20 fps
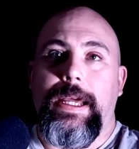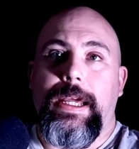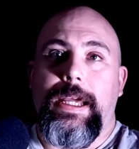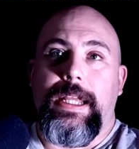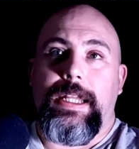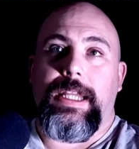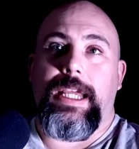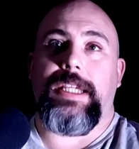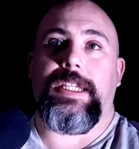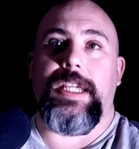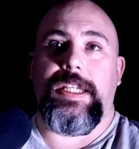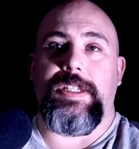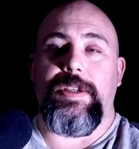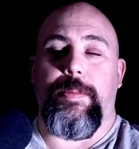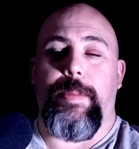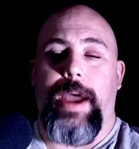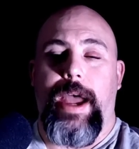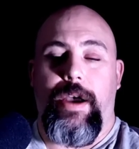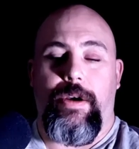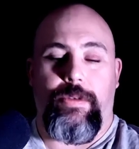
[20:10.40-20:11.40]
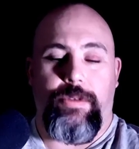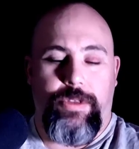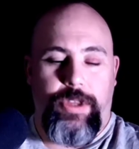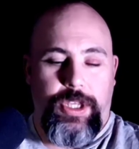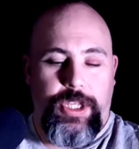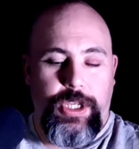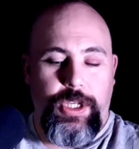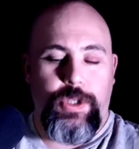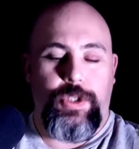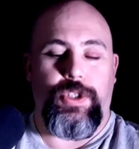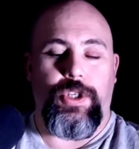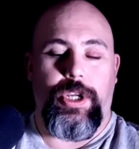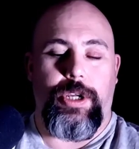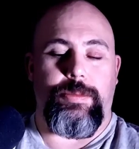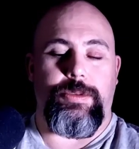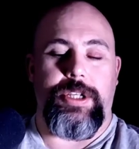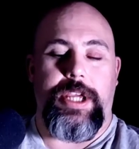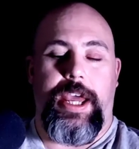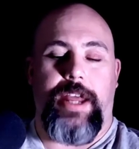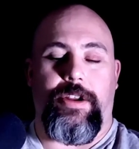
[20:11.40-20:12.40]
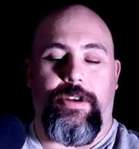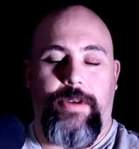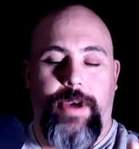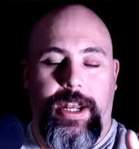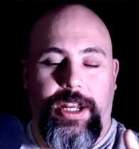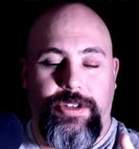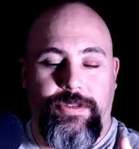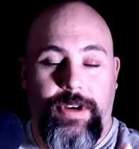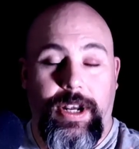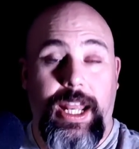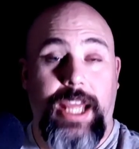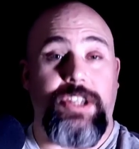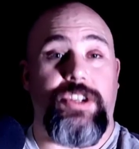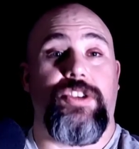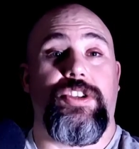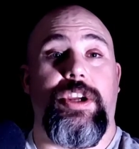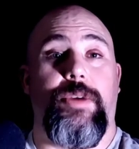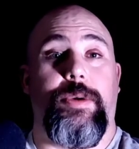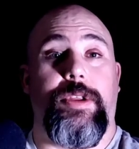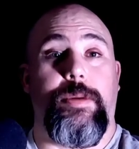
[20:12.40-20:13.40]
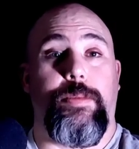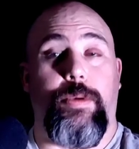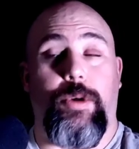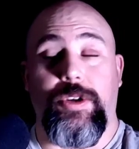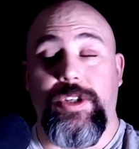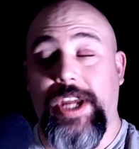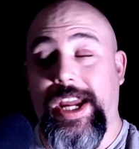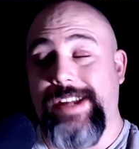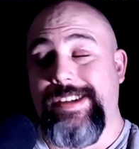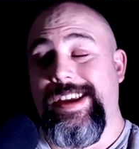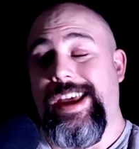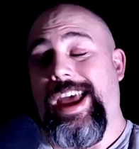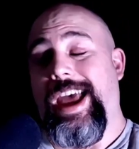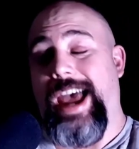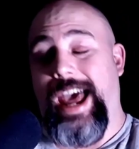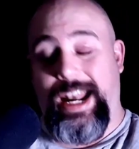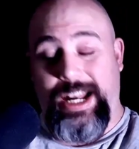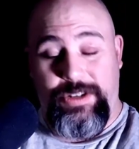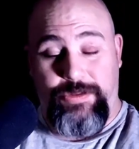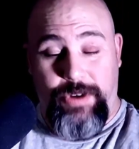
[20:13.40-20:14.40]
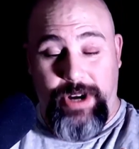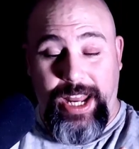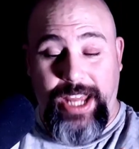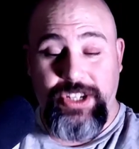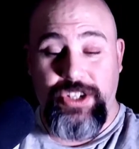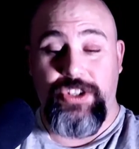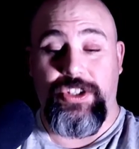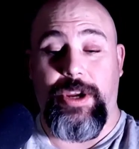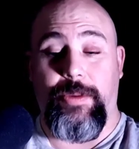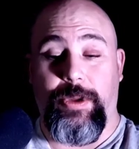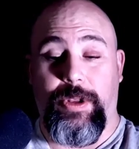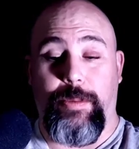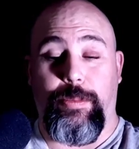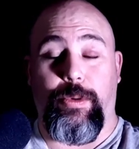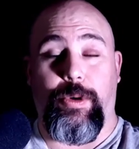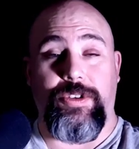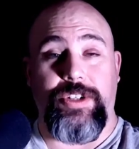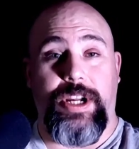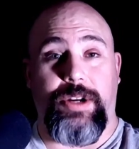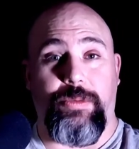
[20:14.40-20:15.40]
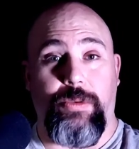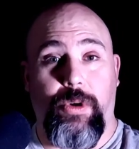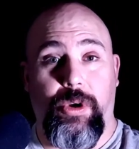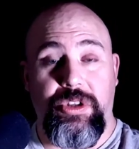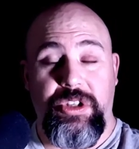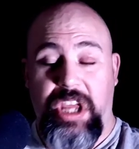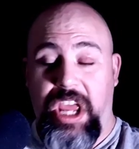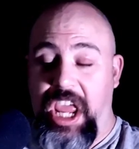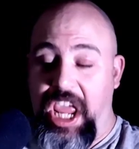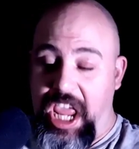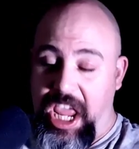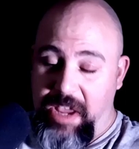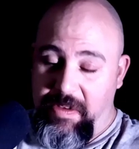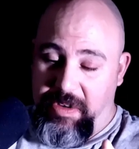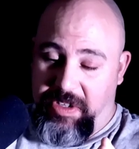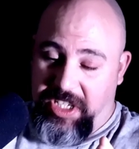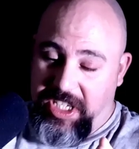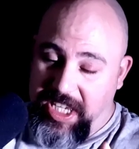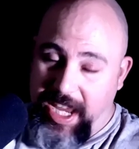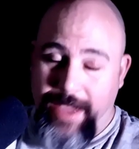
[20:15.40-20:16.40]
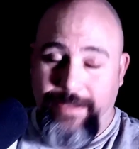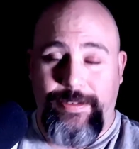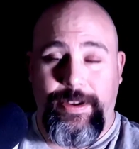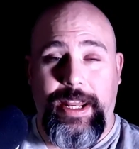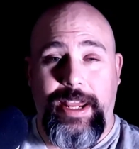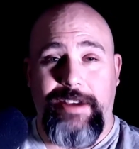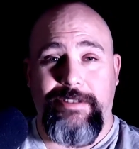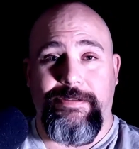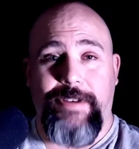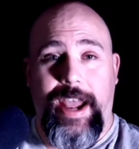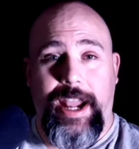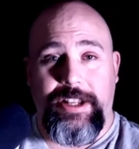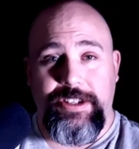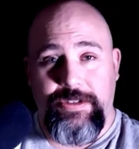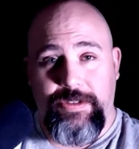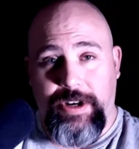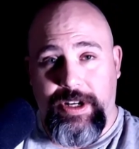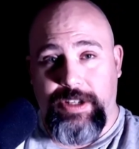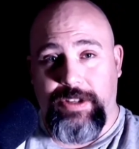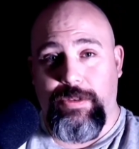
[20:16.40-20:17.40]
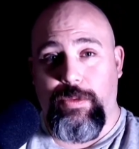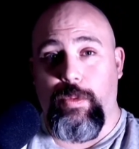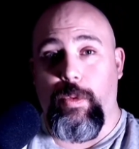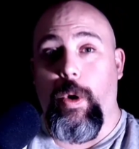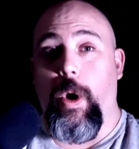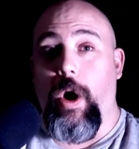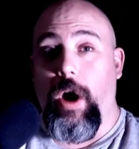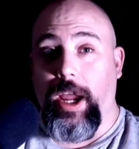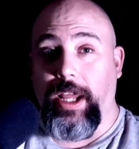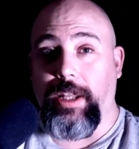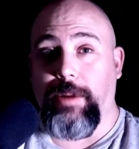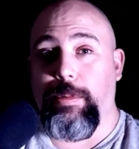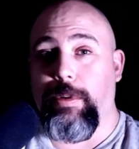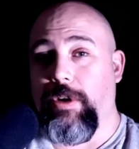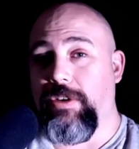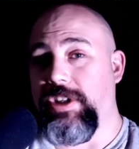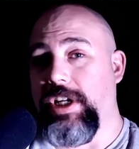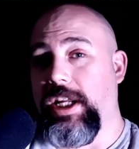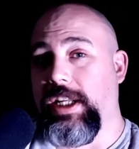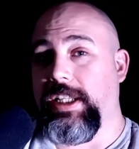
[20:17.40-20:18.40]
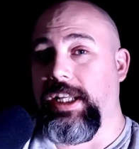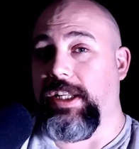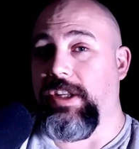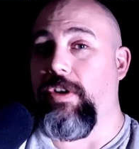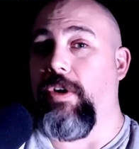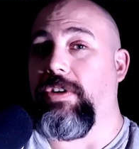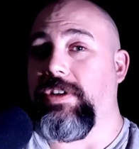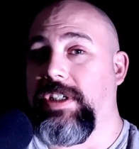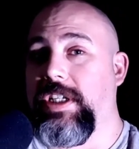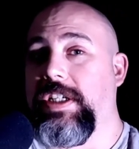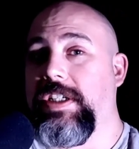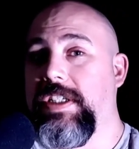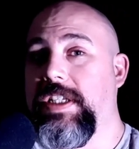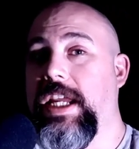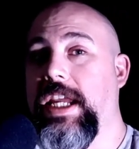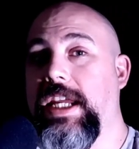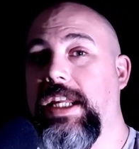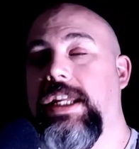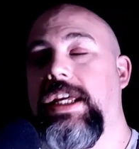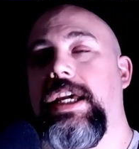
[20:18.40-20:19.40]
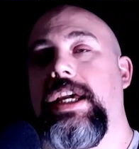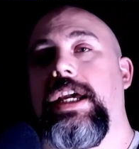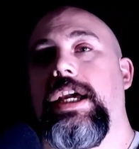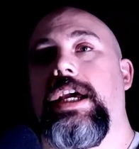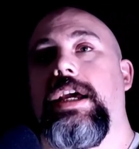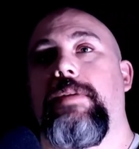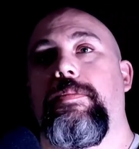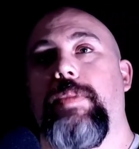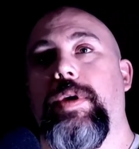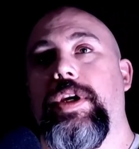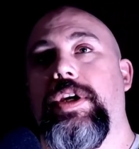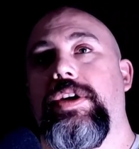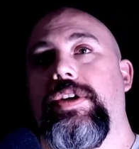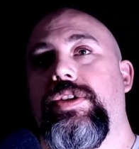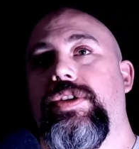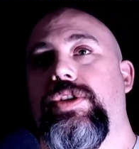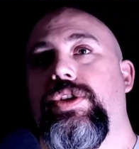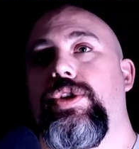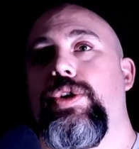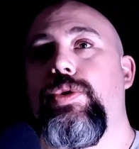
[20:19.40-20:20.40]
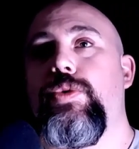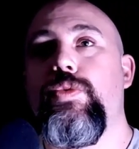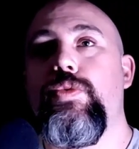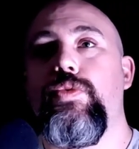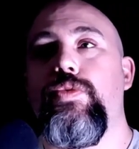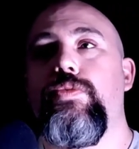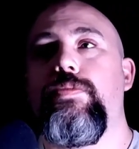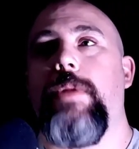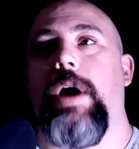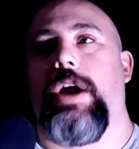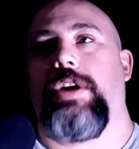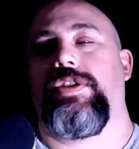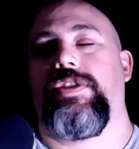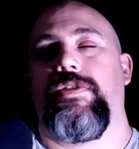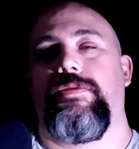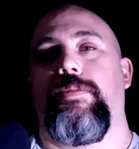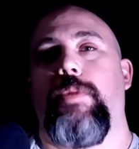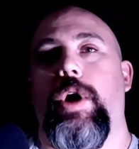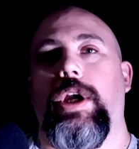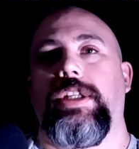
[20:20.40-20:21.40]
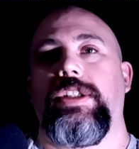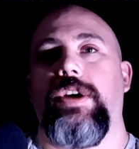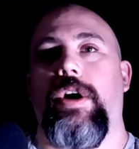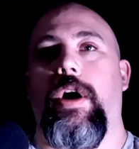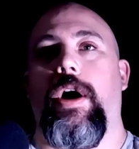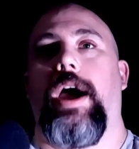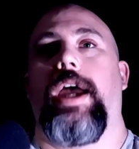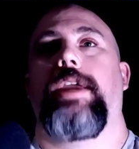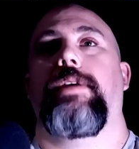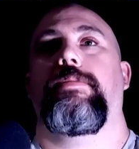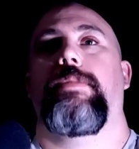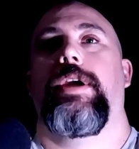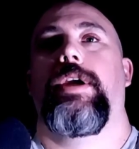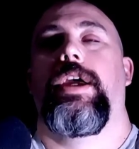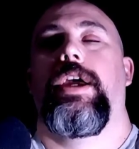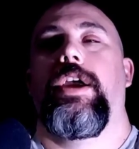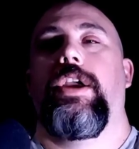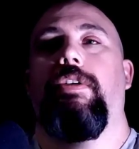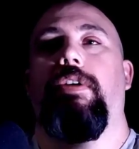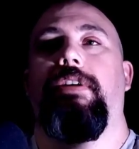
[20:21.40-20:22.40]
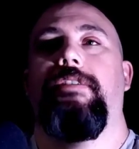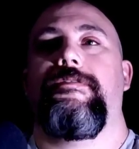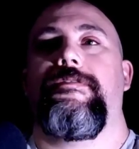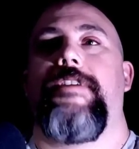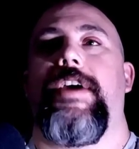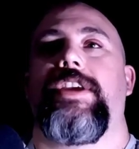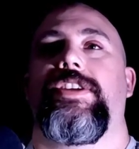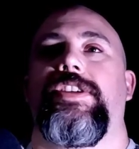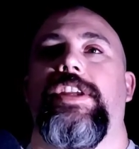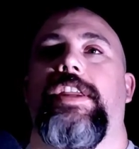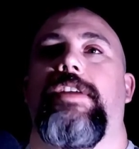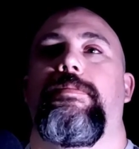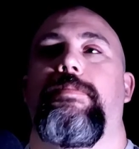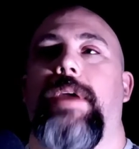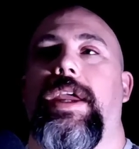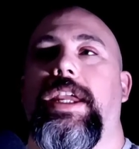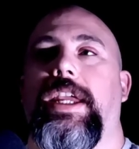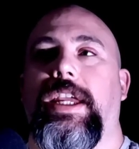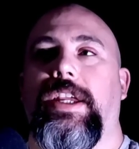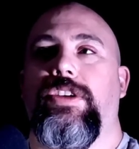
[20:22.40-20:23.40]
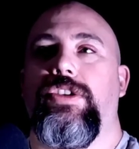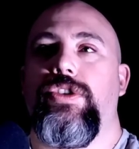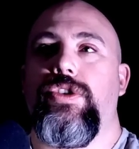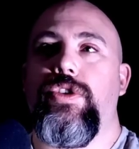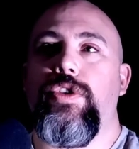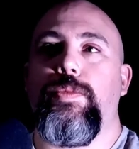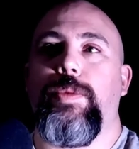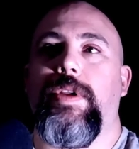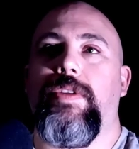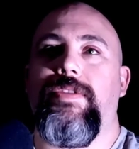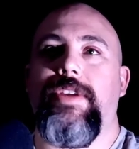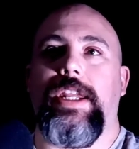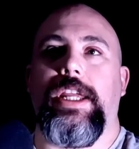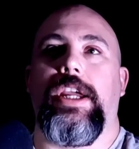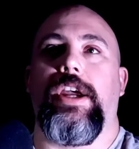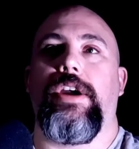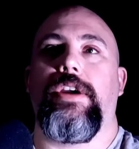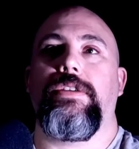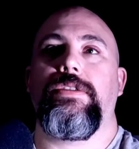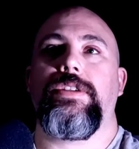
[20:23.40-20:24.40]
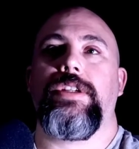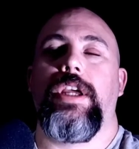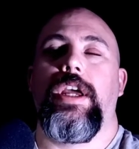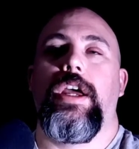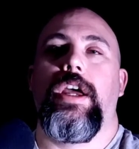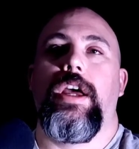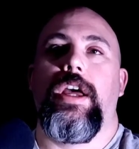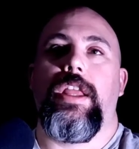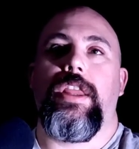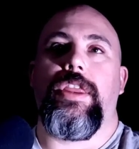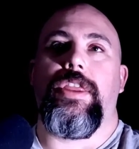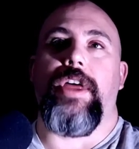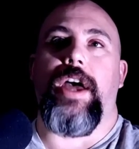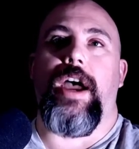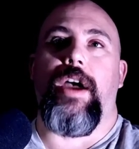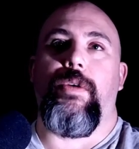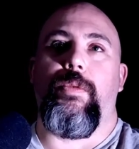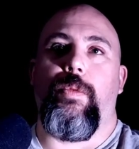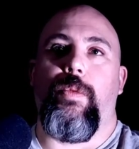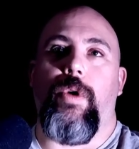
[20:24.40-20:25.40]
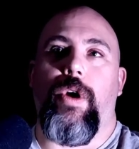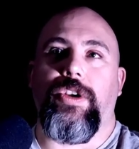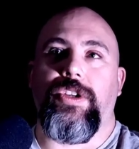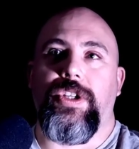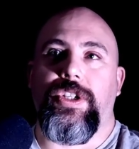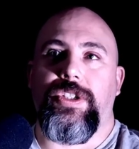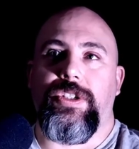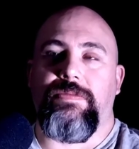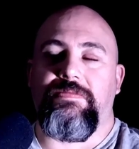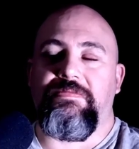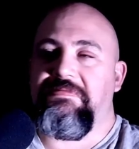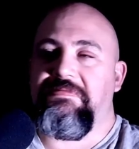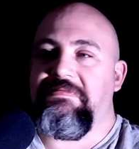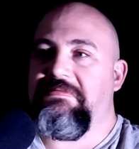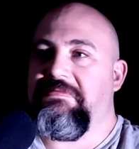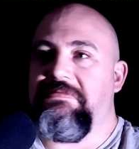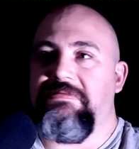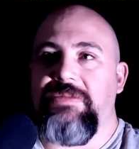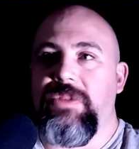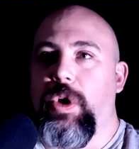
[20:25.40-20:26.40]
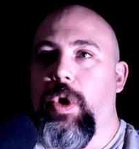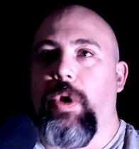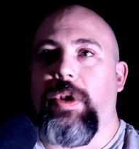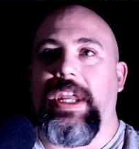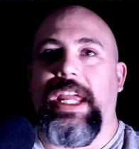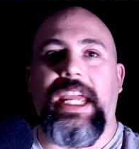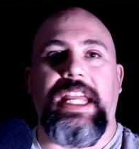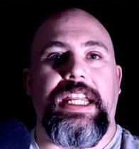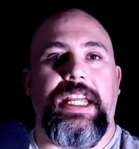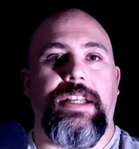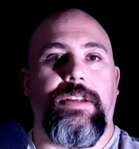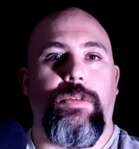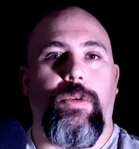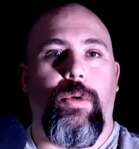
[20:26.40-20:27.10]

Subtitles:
This is about the YouTube channel and its relationship with the project. And its relationship with the project was definitely a factor into why the project did not succeed, because too much of my time got invested in making stupid videos that were just not needed.